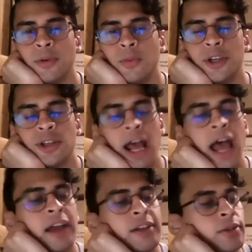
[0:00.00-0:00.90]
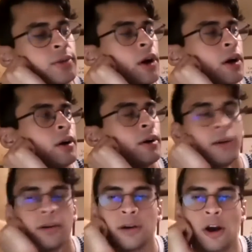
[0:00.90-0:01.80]
we should add to our
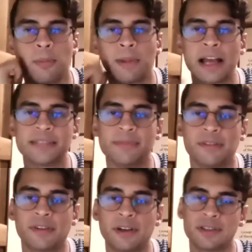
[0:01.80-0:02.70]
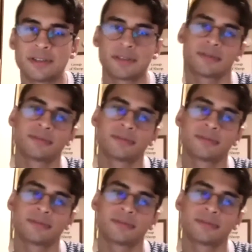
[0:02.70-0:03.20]
plasma first?